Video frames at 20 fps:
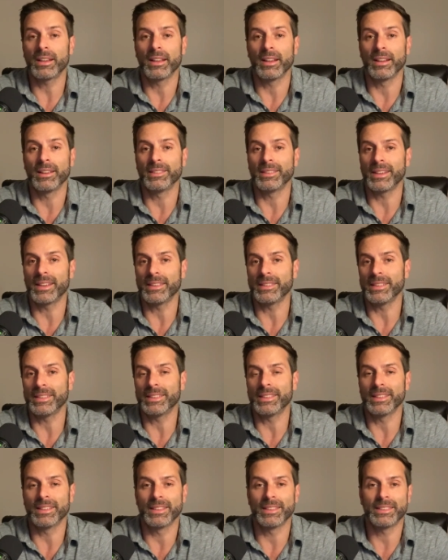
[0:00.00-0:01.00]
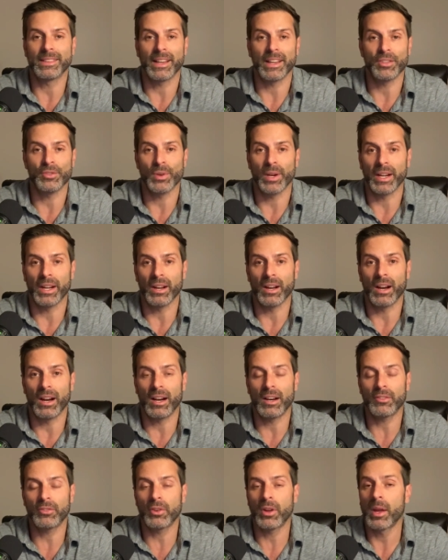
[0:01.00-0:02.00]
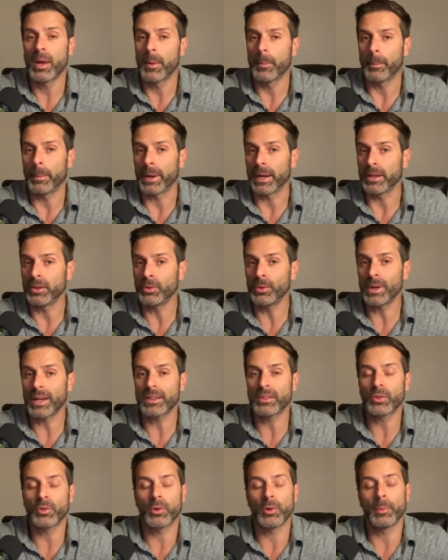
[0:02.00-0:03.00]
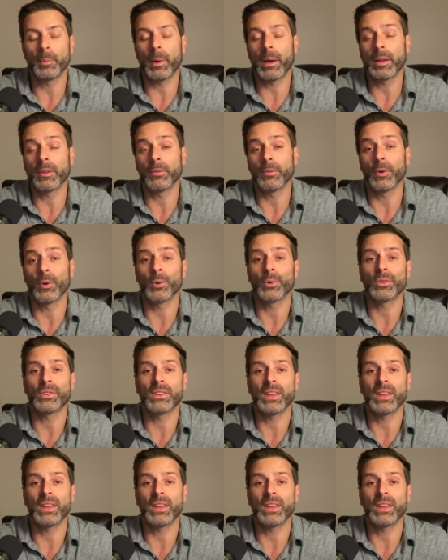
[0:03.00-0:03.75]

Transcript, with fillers: it is easy to titrate off. But I do like to remind folks